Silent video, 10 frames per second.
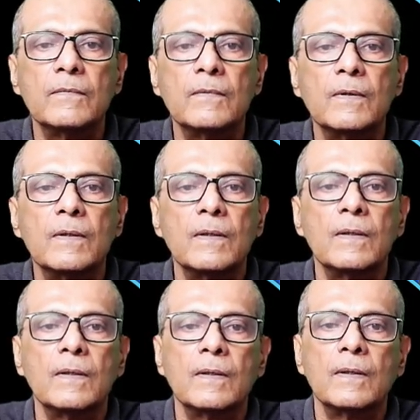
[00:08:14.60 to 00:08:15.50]

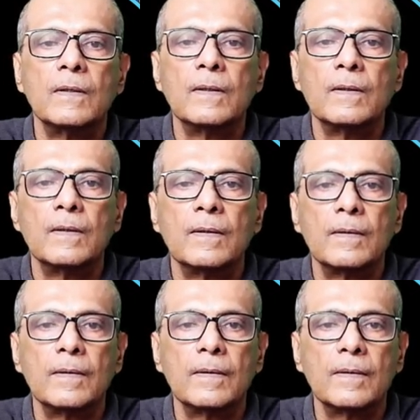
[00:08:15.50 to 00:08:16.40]

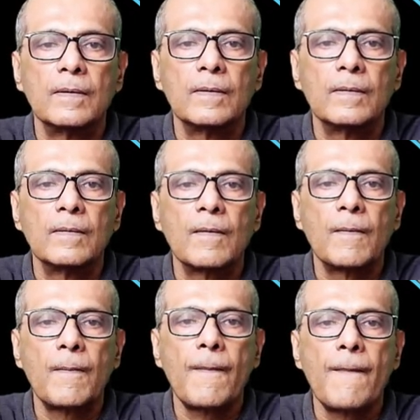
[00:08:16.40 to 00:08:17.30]

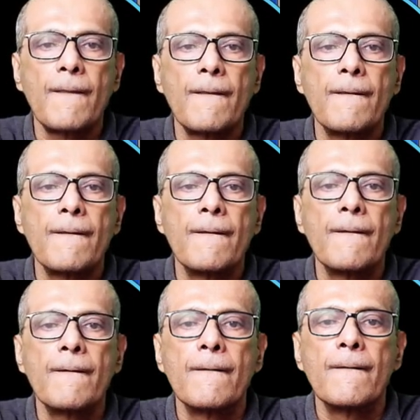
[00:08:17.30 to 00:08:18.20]

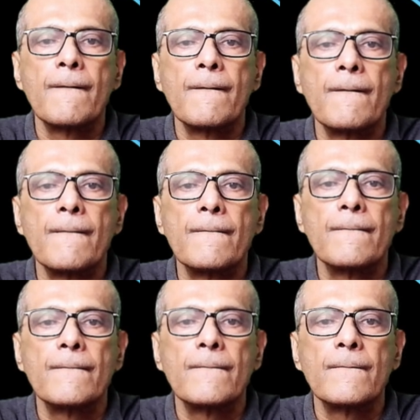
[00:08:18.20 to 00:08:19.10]

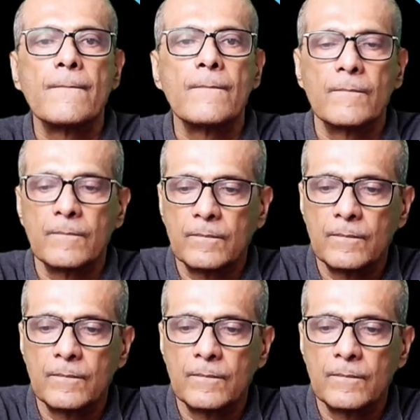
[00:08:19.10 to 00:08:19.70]
(no one is talking)